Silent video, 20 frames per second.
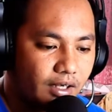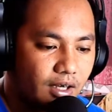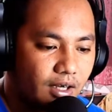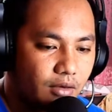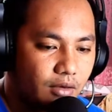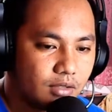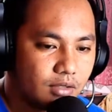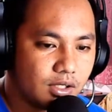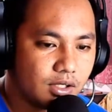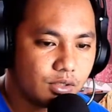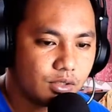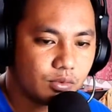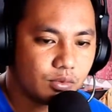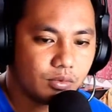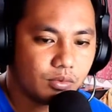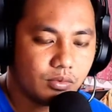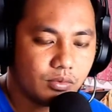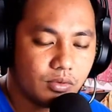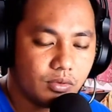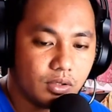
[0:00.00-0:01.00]
out this
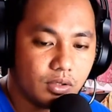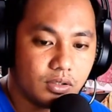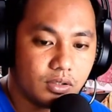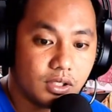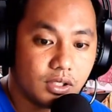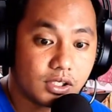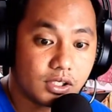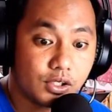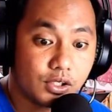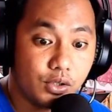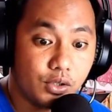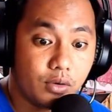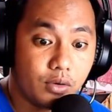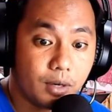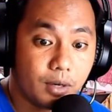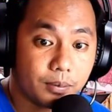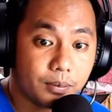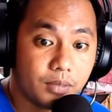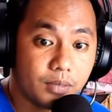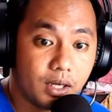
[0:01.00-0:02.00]
this new
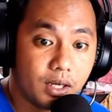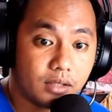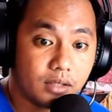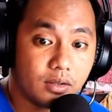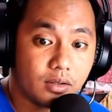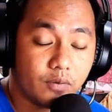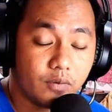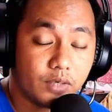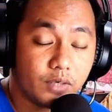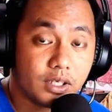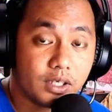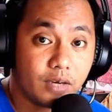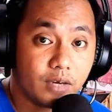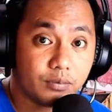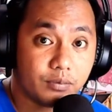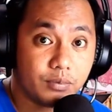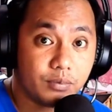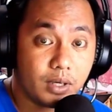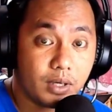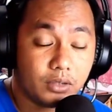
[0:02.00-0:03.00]
update of Adopt
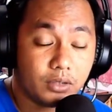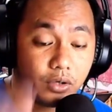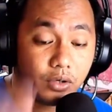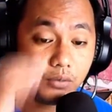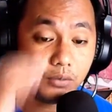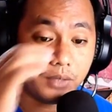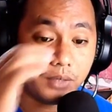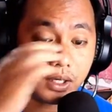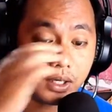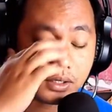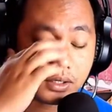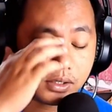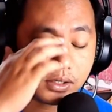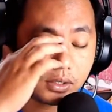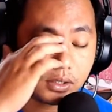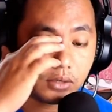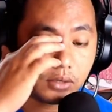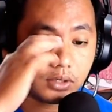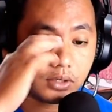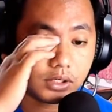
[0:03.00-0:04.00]
Me Roblox.
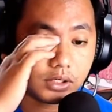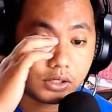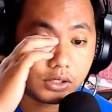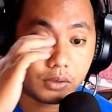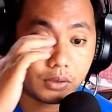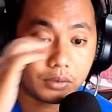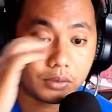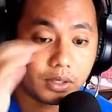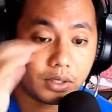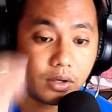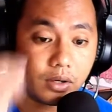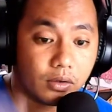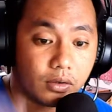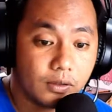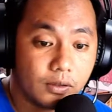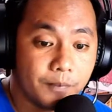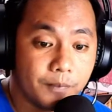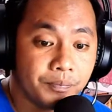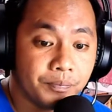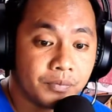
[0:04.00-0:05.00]
Now, this is what we call
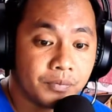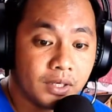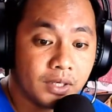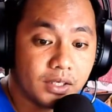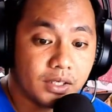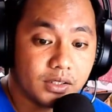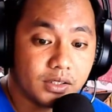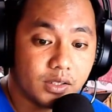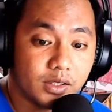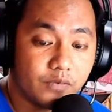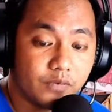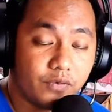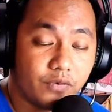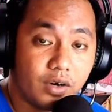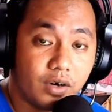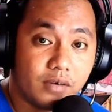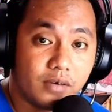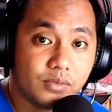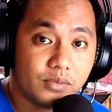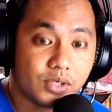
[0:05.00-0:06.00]
the
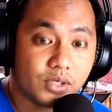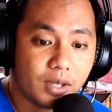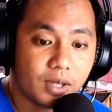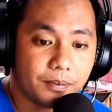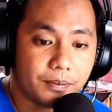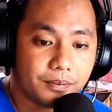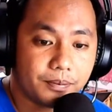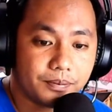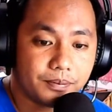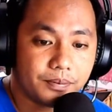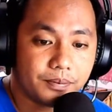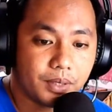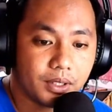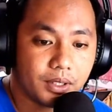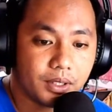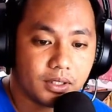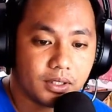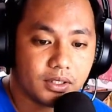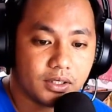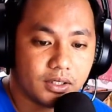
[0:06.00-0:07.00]
farm shop
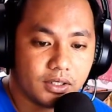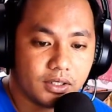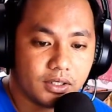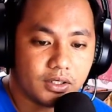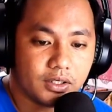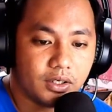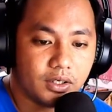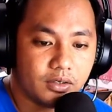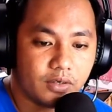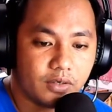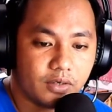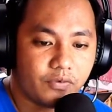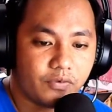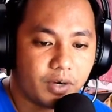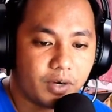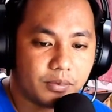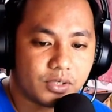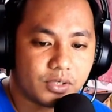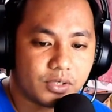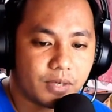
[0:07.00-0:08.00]
no the
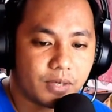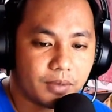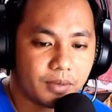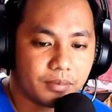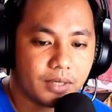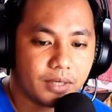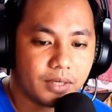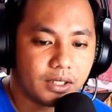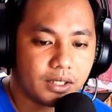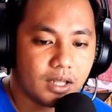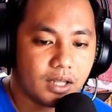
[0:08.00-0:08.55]
farm shop update